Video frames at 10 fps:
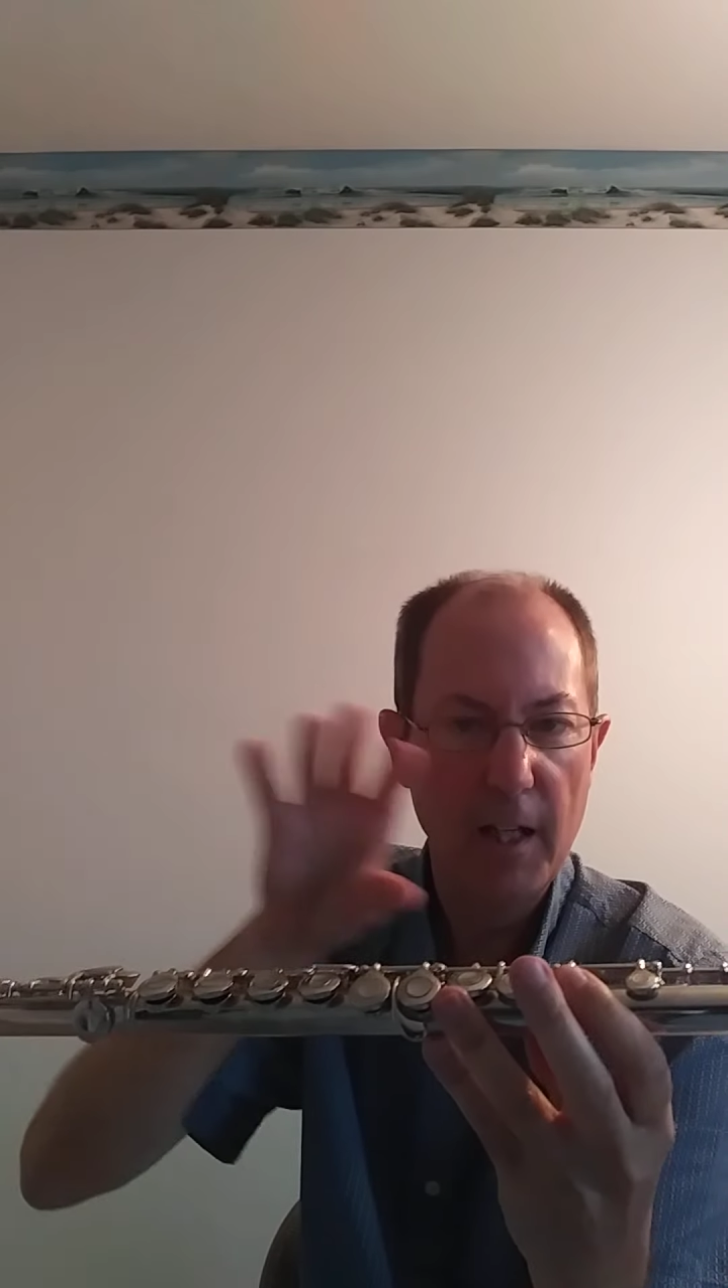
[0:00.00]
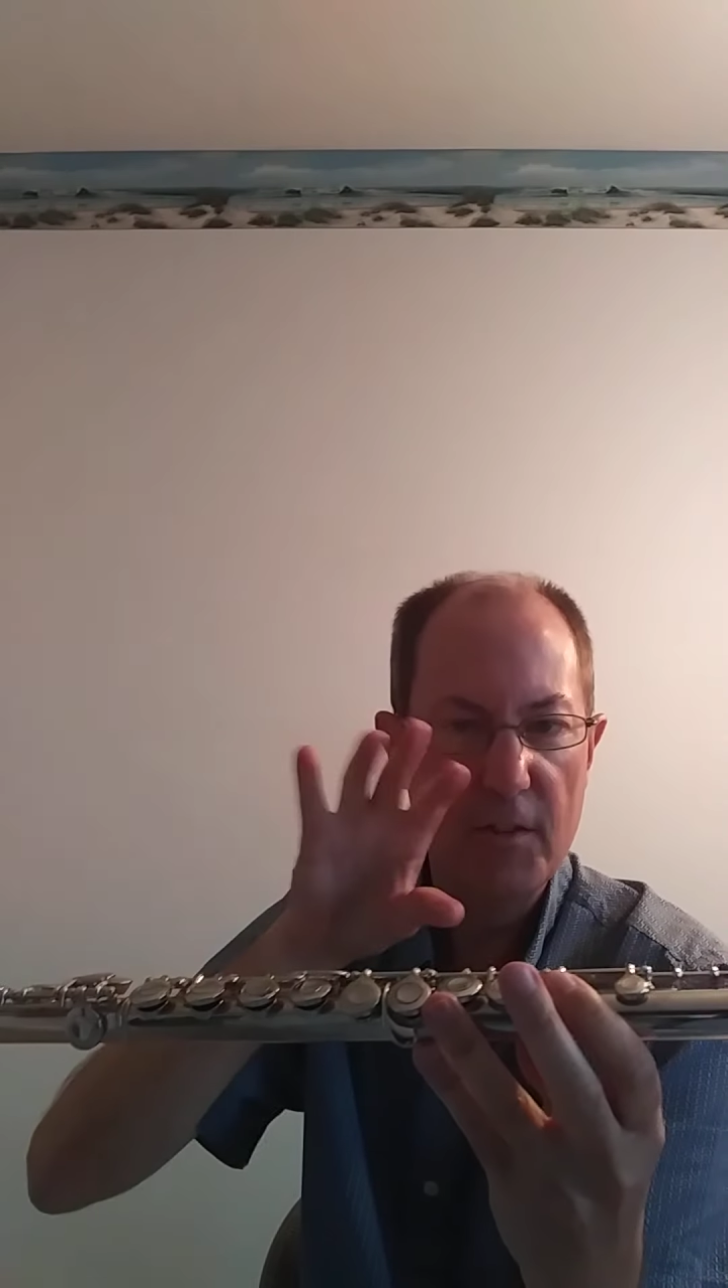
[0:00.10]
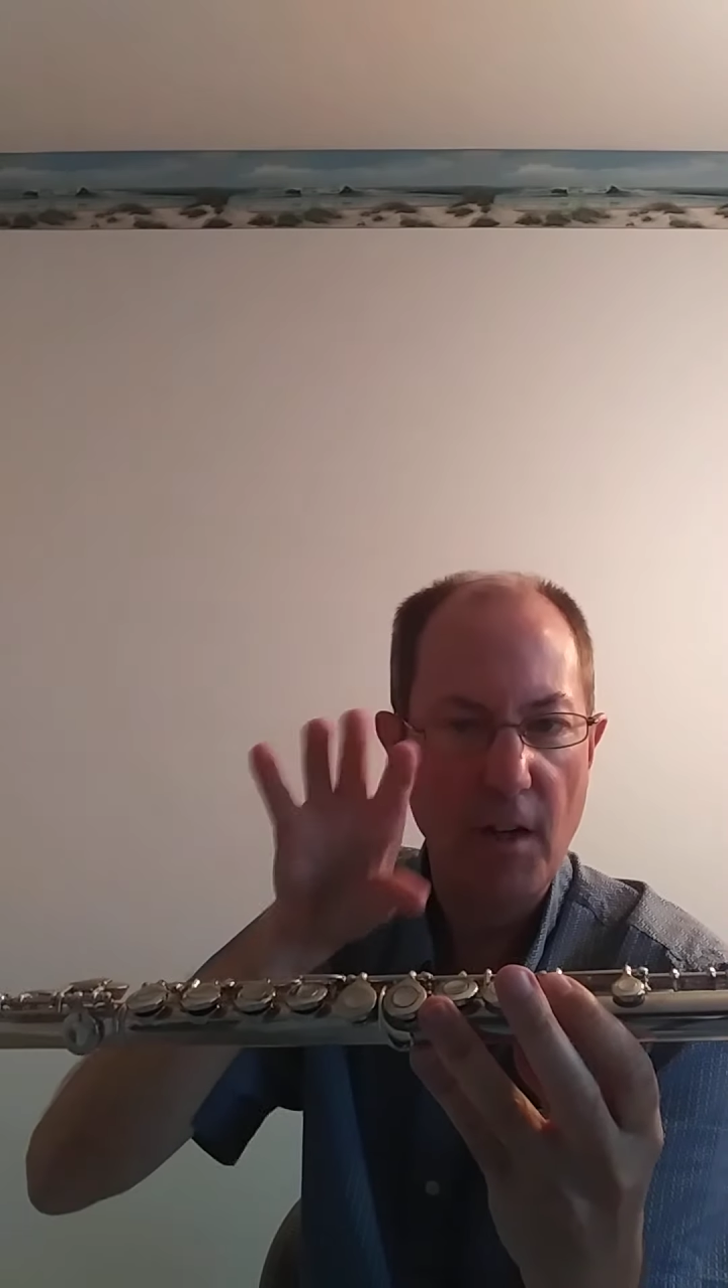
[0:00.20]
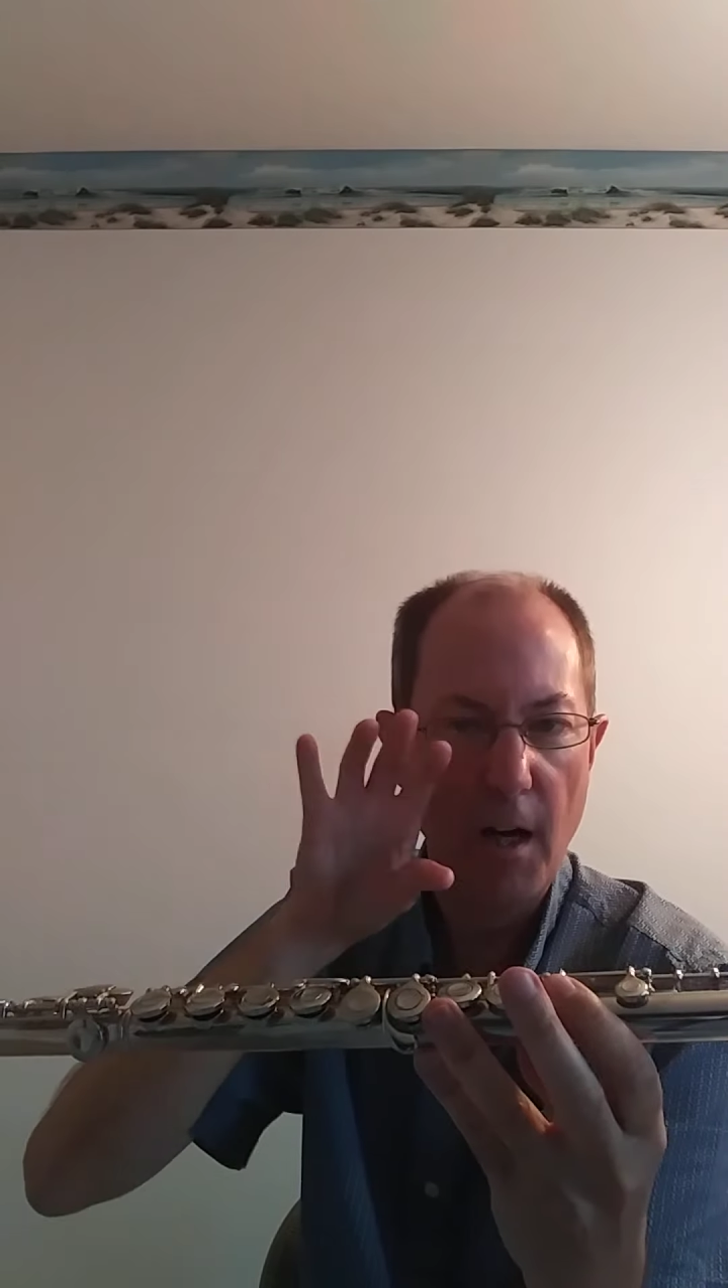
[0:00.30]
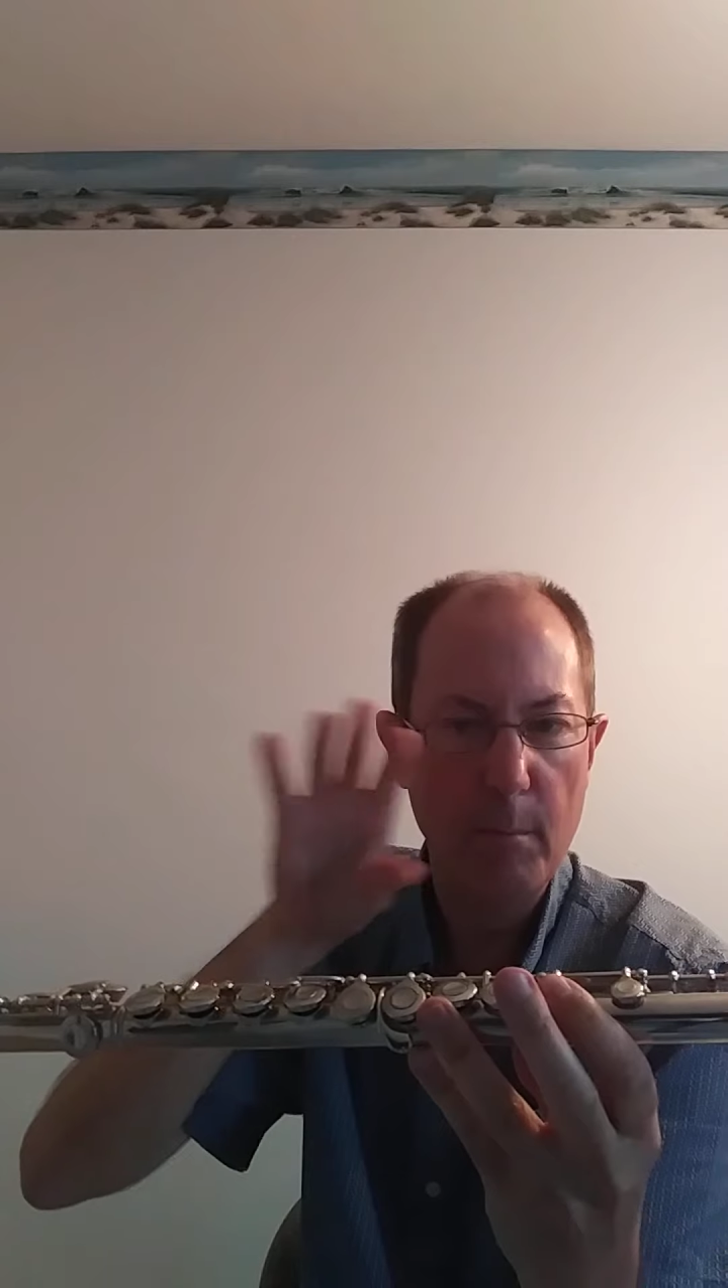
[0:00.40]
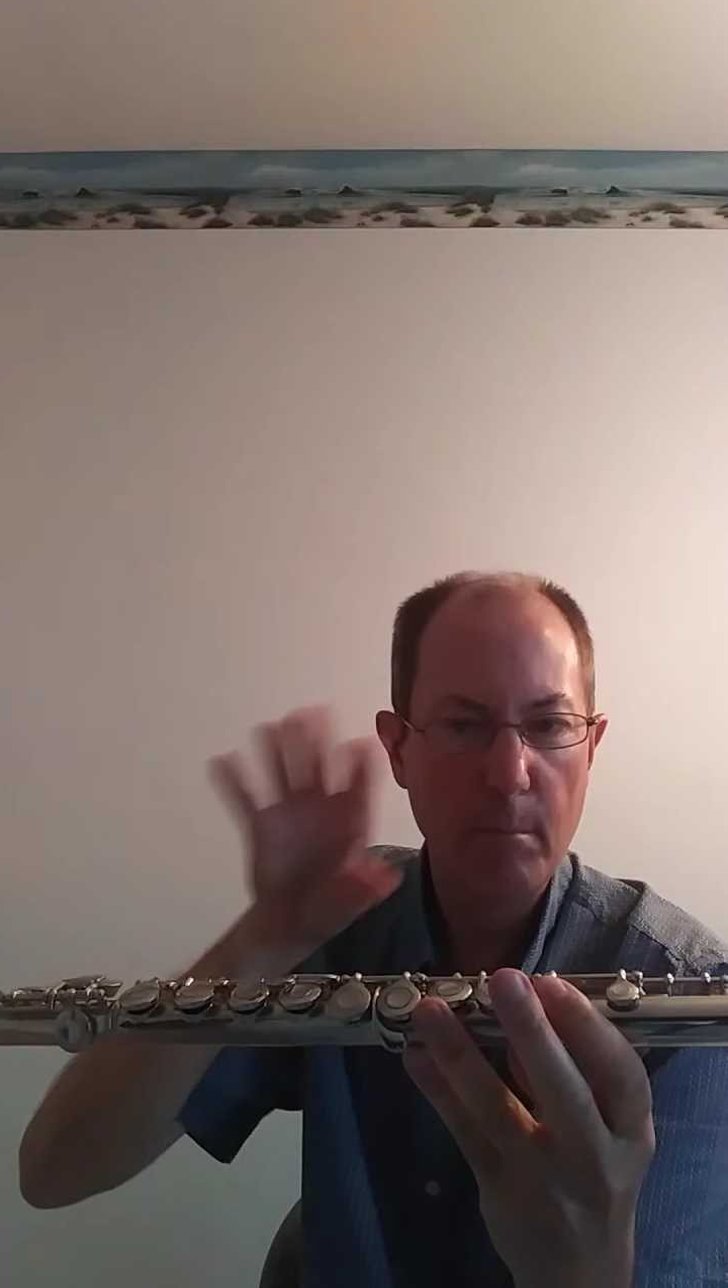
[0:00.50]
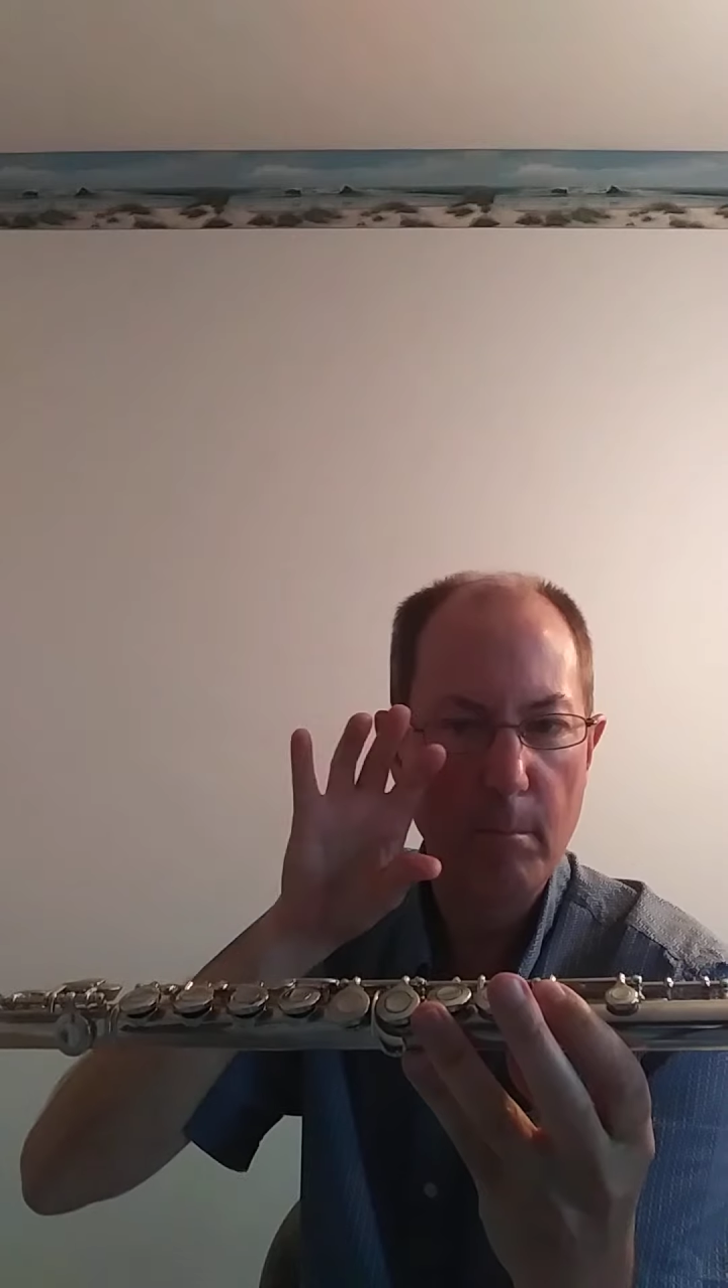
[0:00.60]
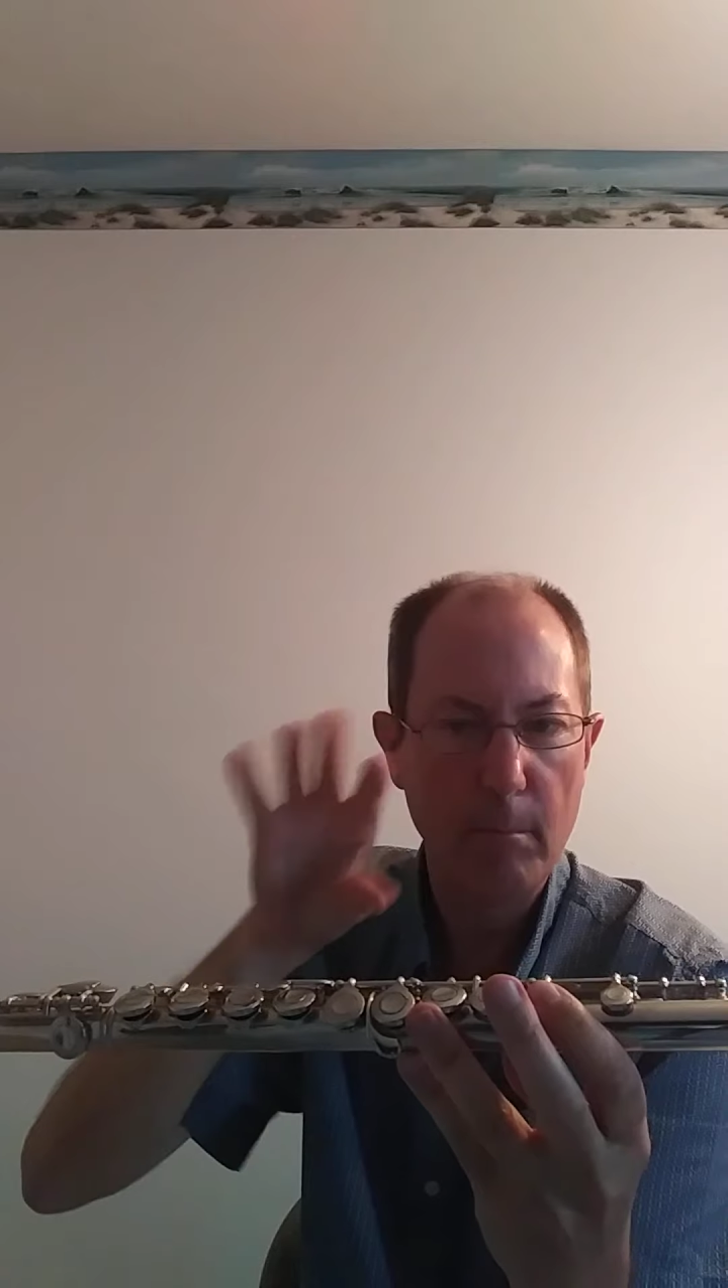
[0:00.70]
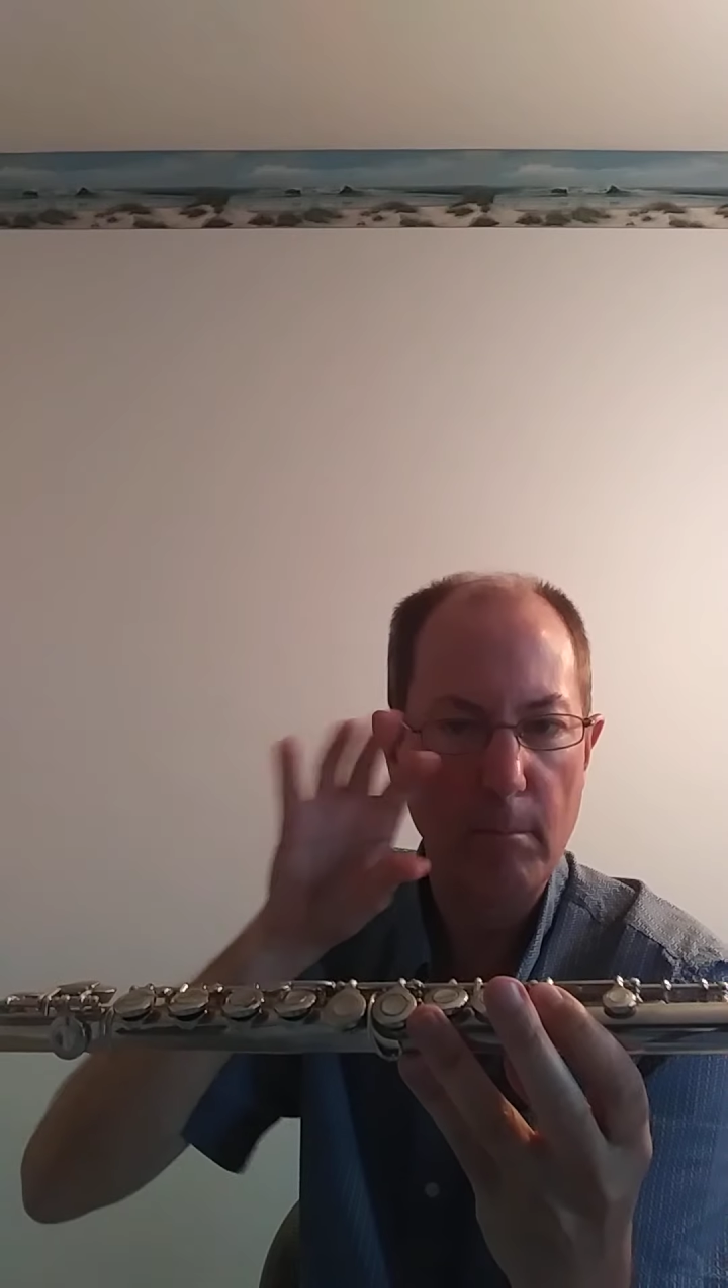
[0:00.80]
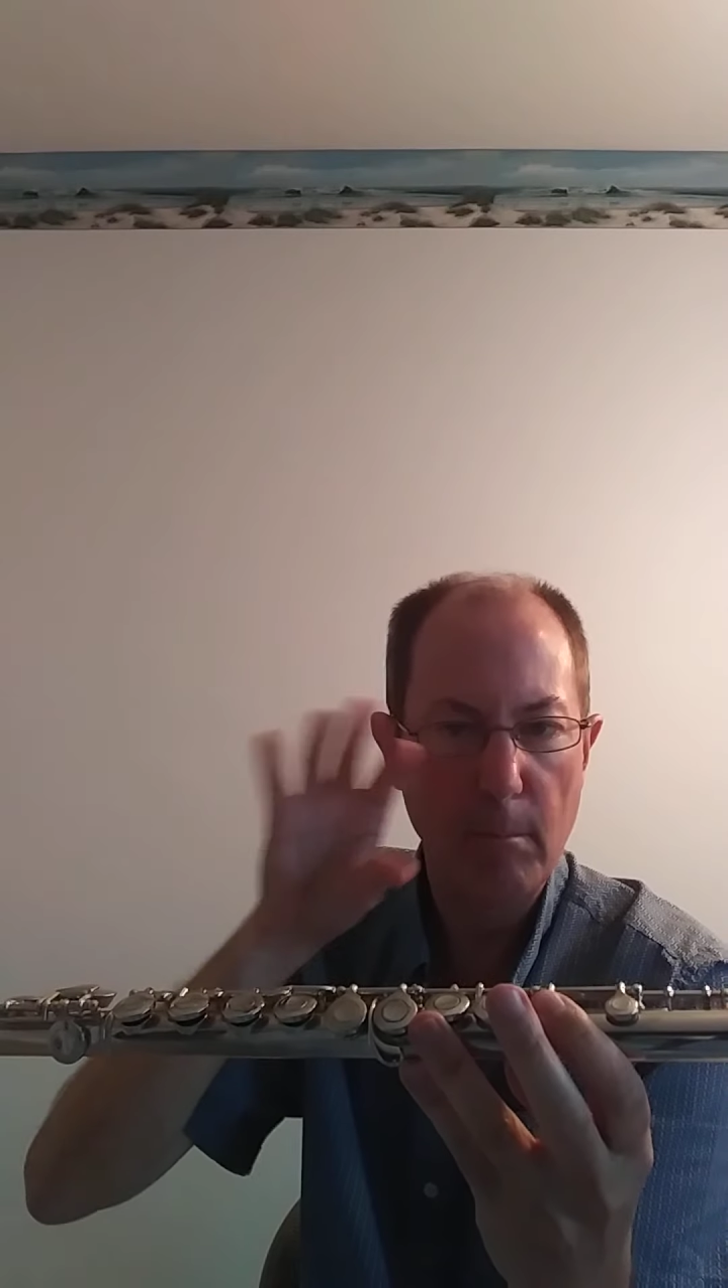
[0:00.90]
it's
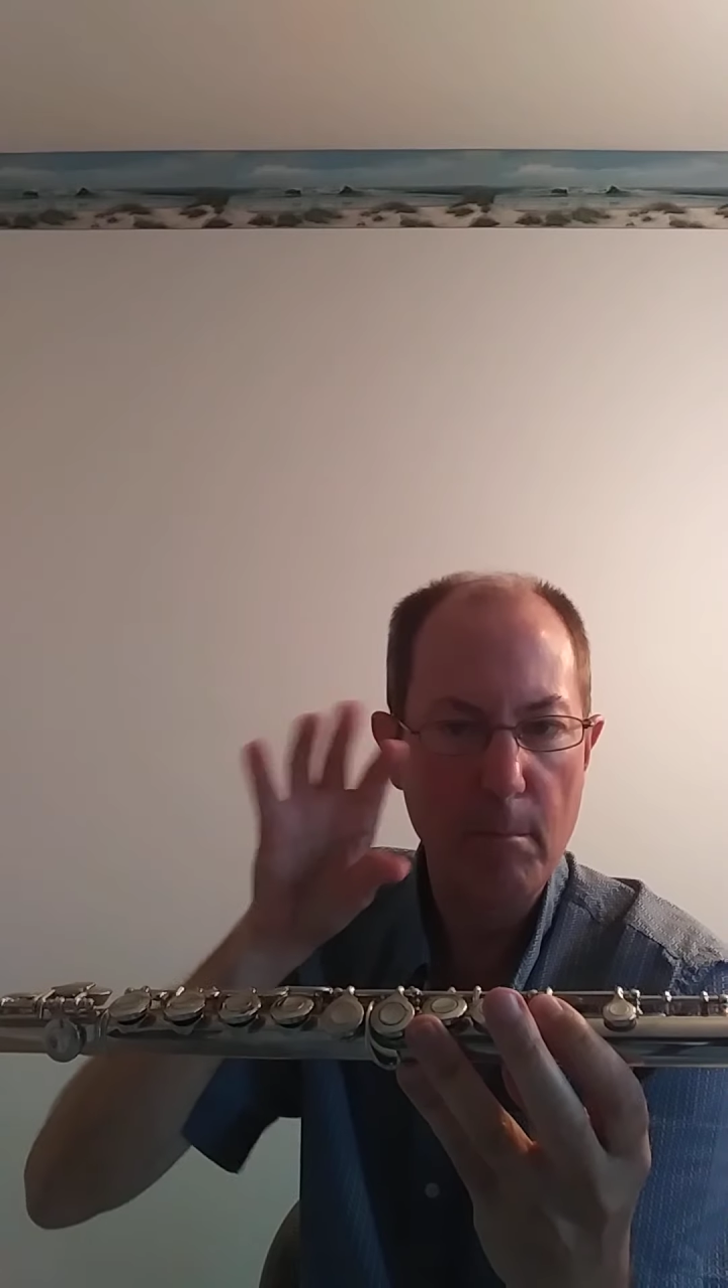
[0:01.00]
on